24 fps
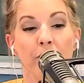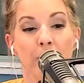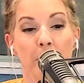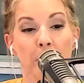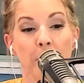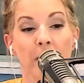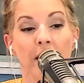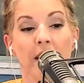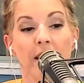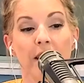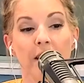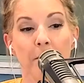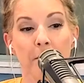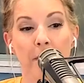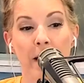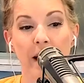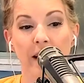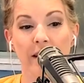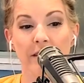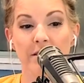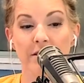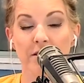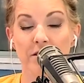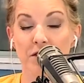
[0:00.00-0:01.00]
For me, the
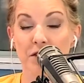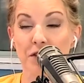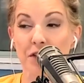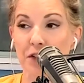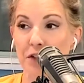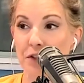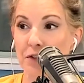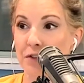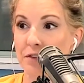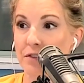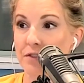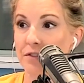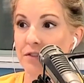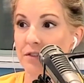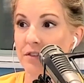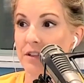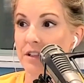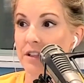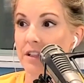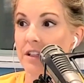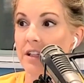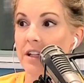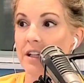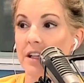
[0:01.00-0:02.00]
max is two.
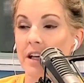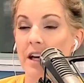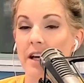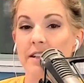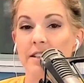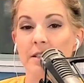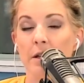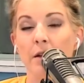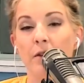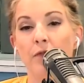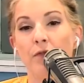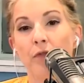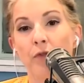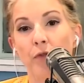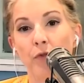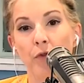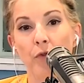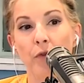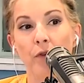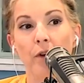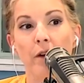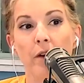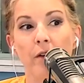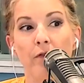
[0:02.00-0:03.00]
Two. It's
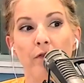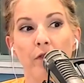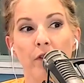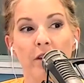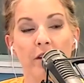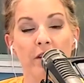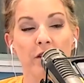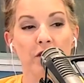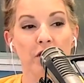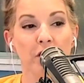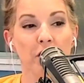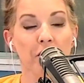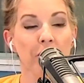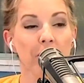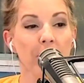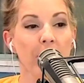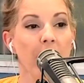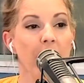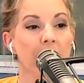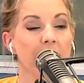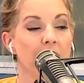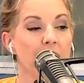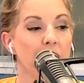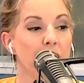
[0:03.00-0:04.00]
for the sheer
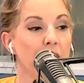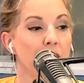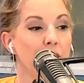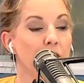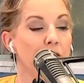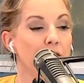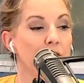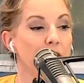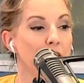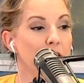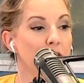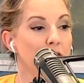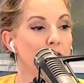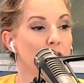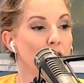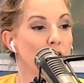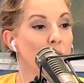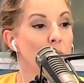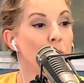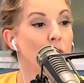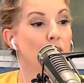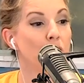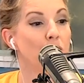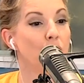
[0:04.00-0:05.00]
fact of if
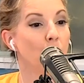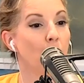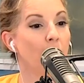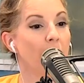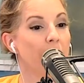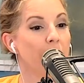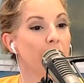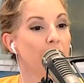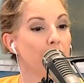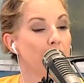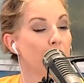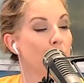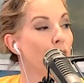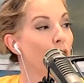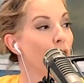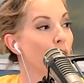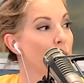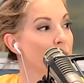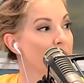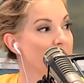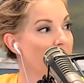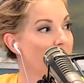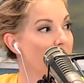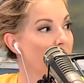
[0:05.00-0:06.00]
you moved away from your
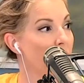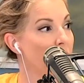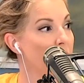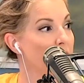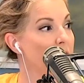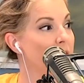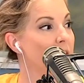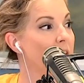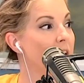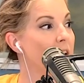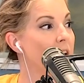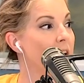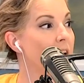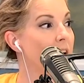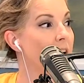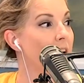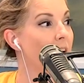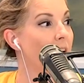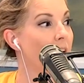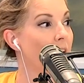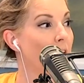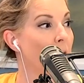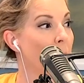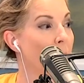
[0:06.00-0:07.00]
hometown.
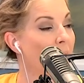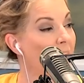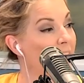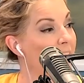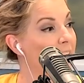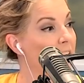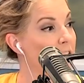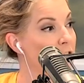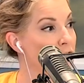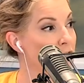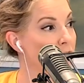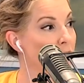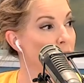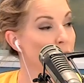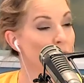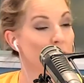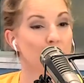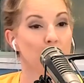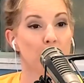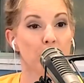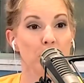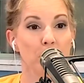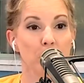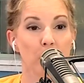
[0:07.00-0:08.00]
I had
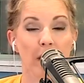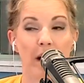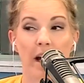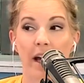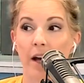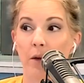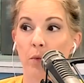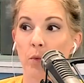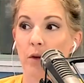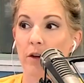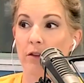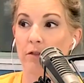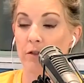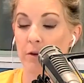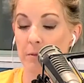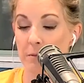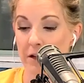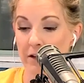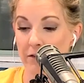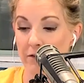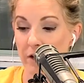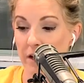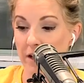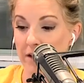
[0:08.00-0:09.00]
two, so I had one for
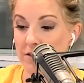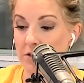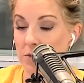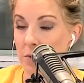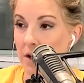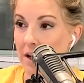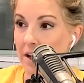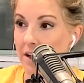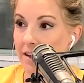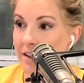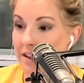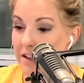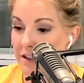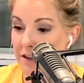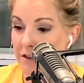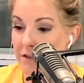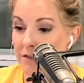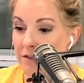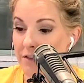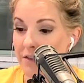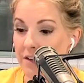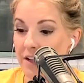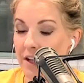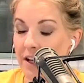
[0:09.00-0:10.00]
my friends where I
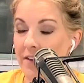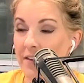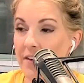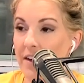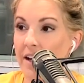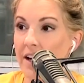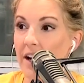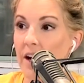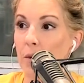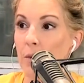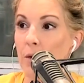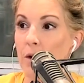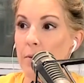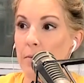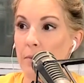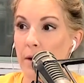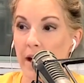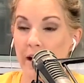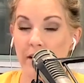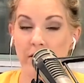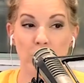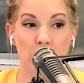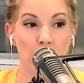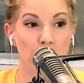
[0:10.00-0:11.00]
live, and then I went
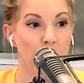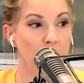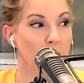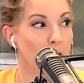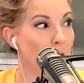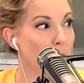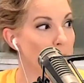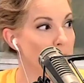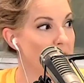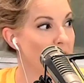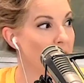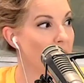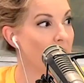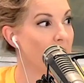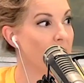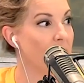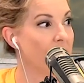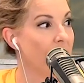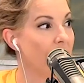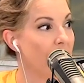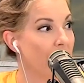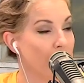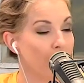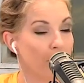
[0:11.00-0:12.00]
back to my hometown
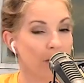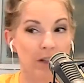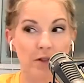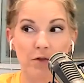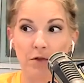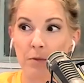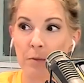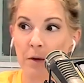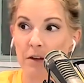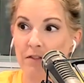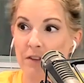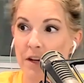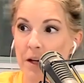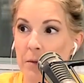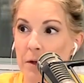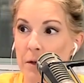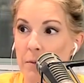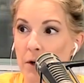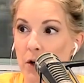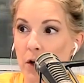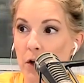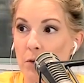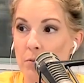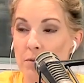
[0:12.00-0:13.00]
and had friends from my family
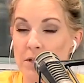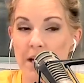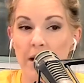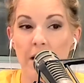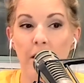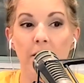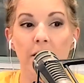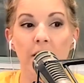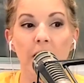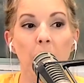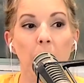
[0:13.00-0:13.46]
in my hometown.